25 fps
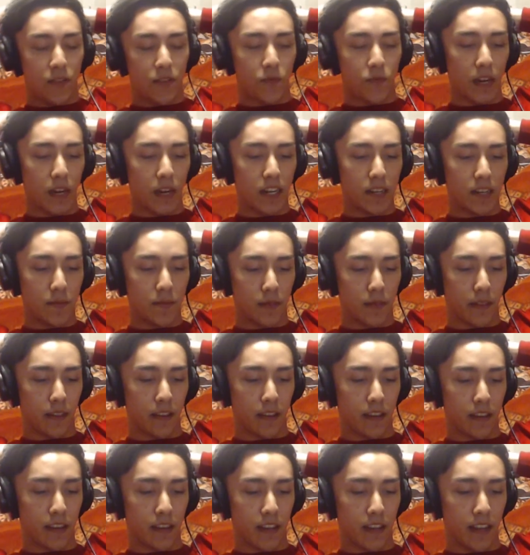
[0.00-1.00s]
random
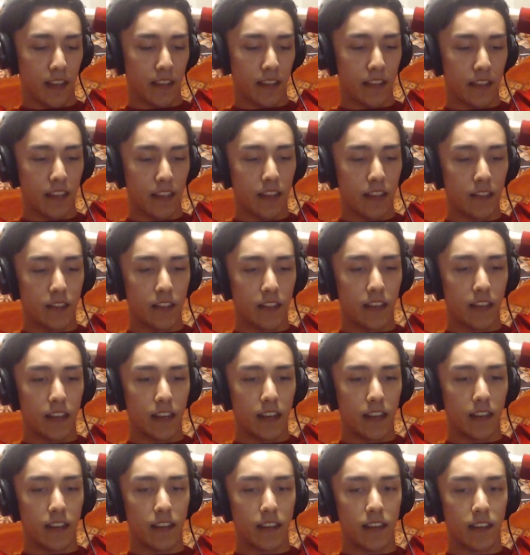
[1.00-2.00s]
thought I had the other
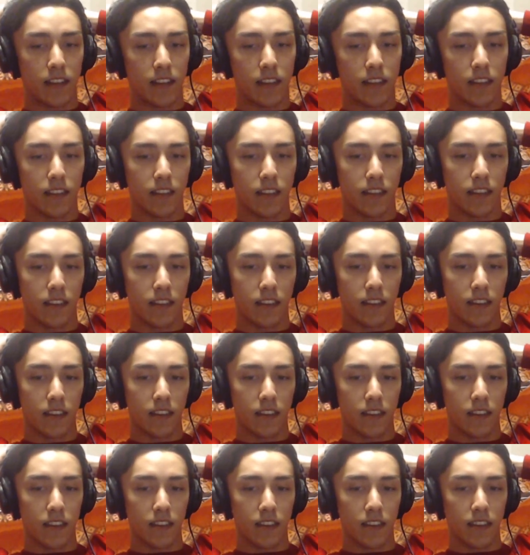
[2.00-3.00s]
day,
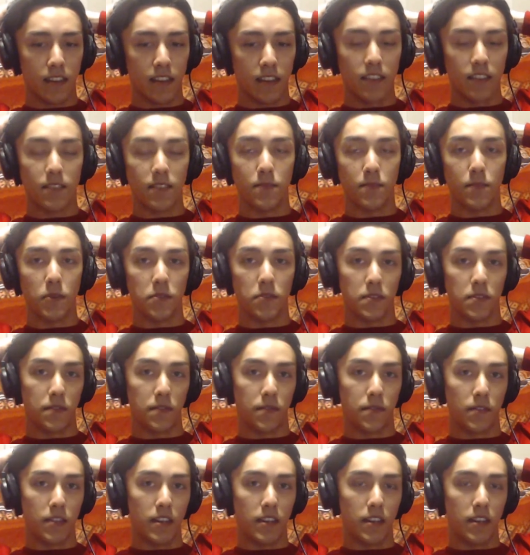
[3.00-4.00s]
and this is mostly
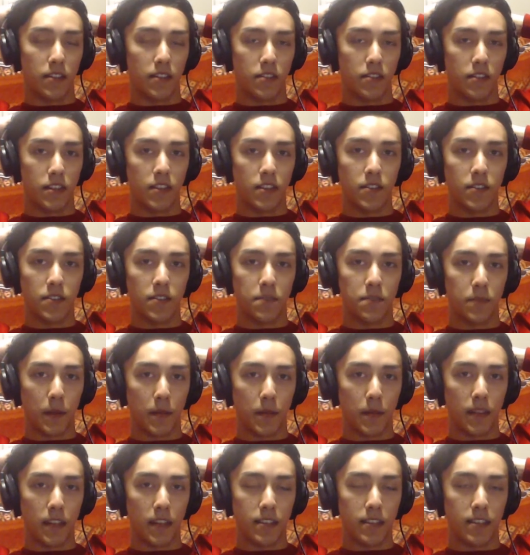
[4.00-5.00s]
for the other dudes,
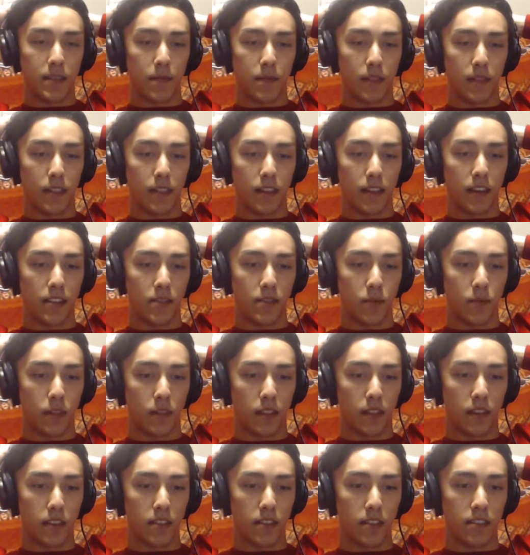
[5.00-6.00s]
maybe they sympathize
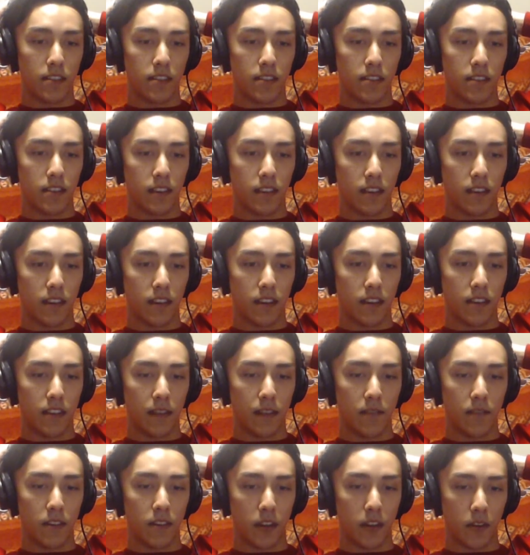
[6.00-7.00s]
with this. Uh,
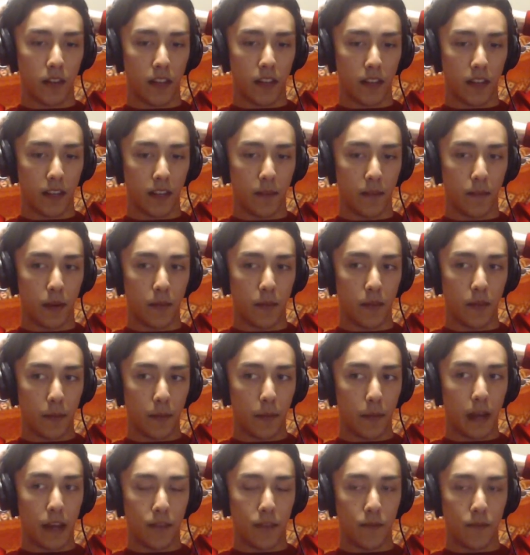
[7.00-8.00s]
you ever go to like a
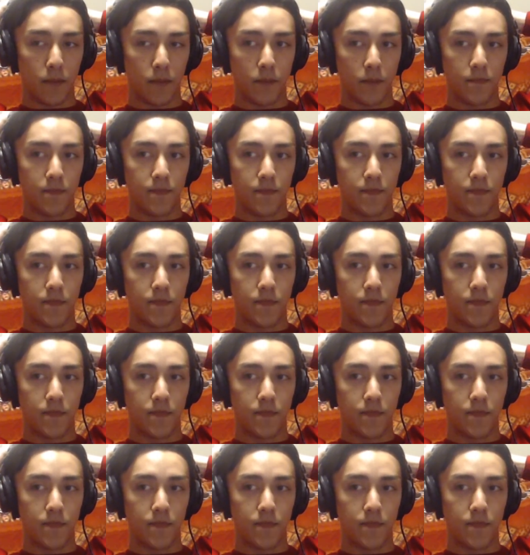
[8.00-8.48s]
public bathroom